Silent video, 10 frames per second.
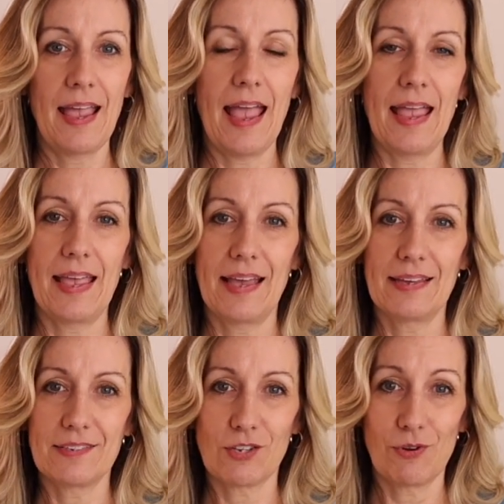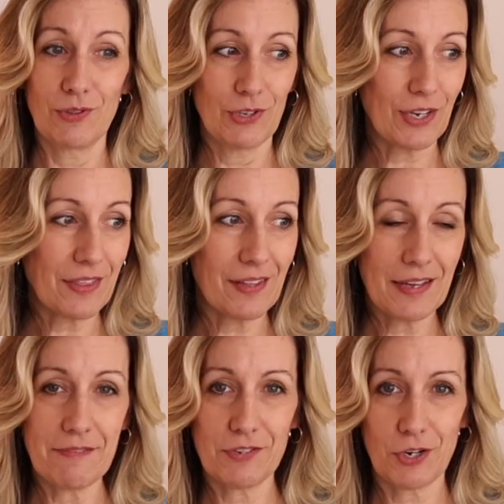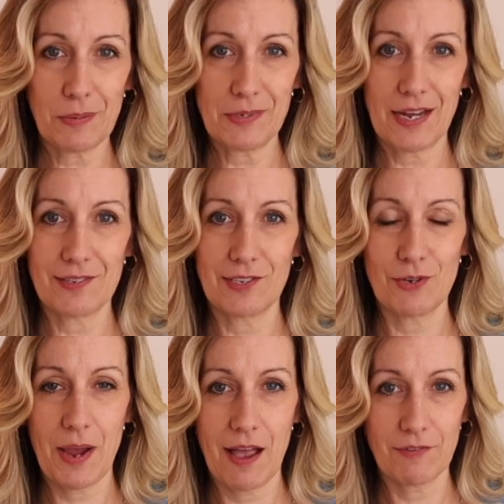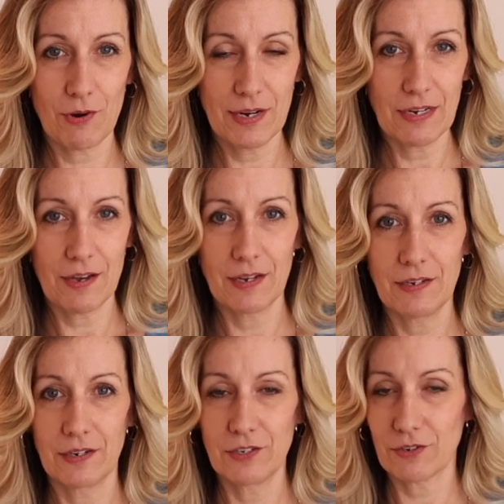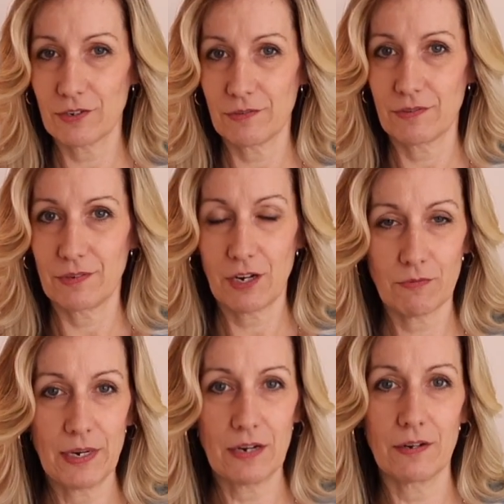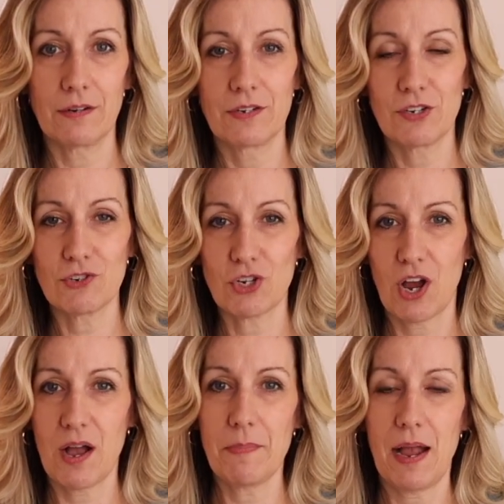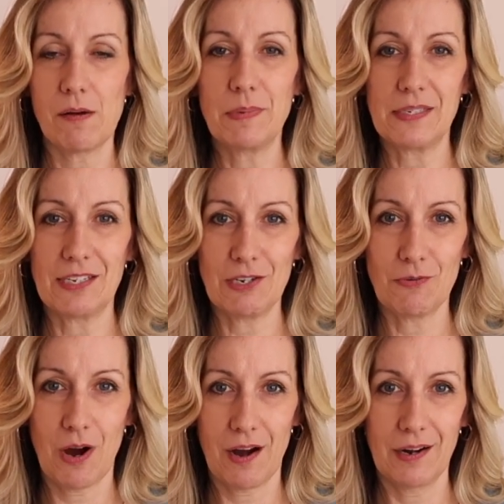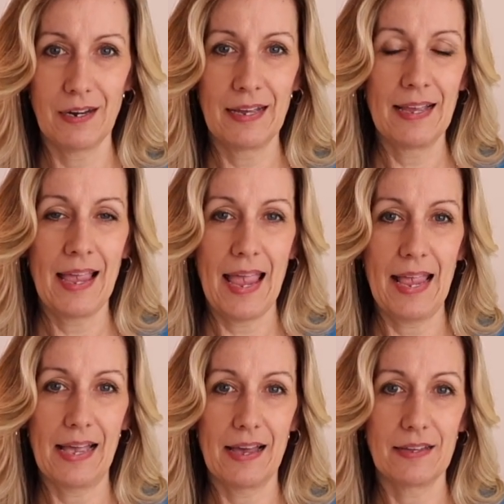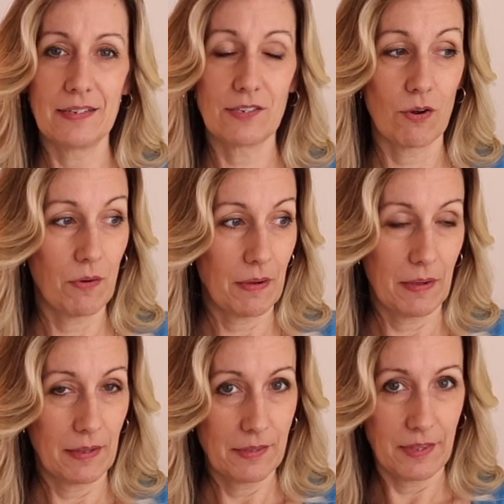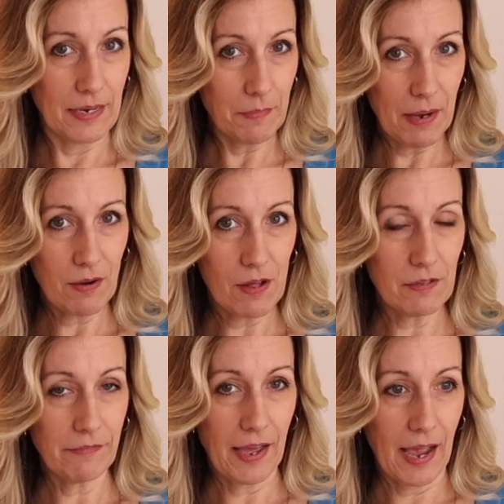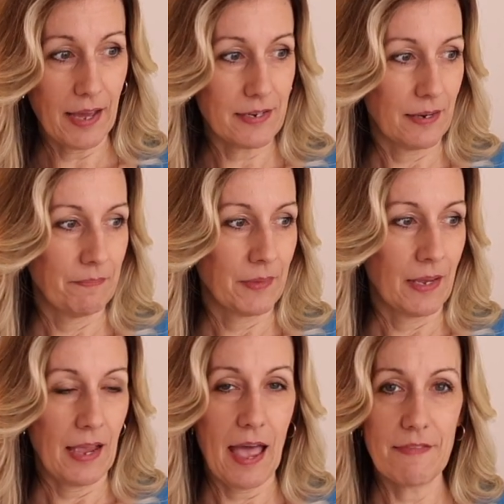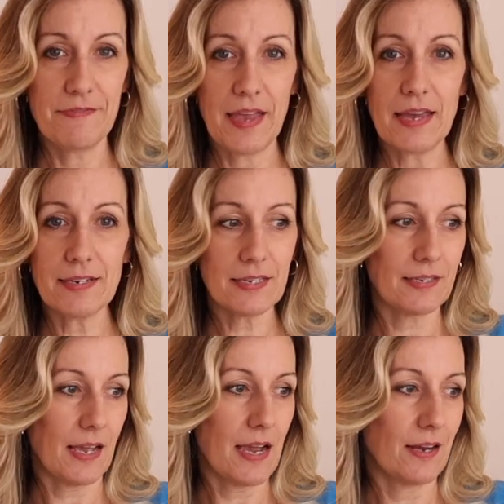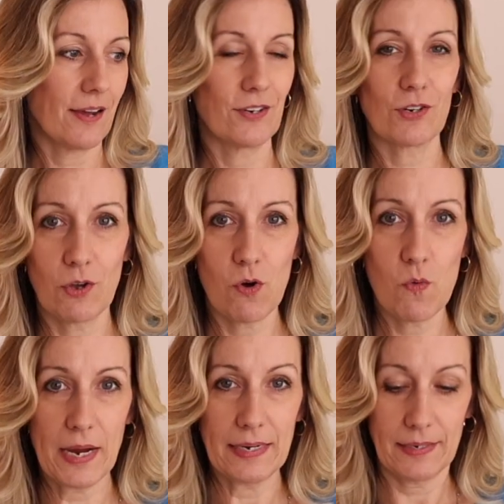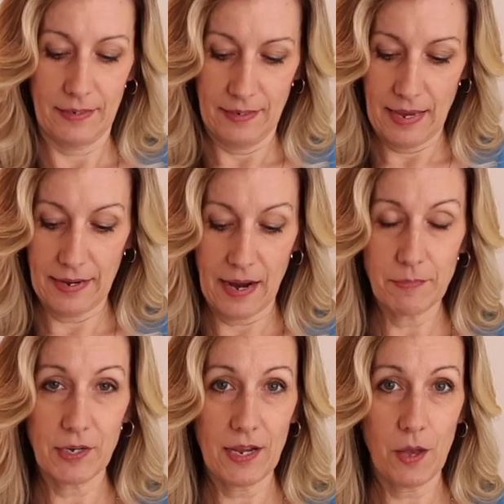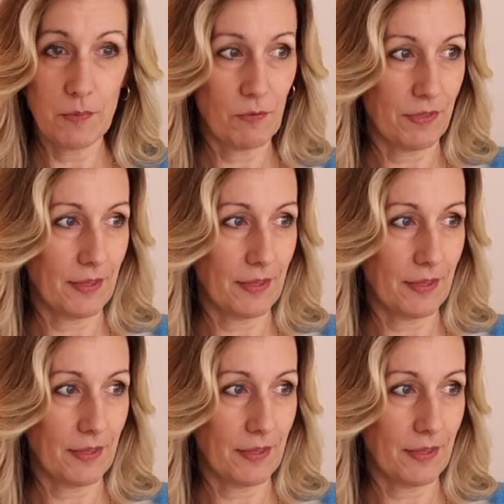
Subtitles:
And so look at the life circumstances you have going on, your career, your job, how busy you are. And so think about all of that and then decide on your goal weight. And I'm going to help you with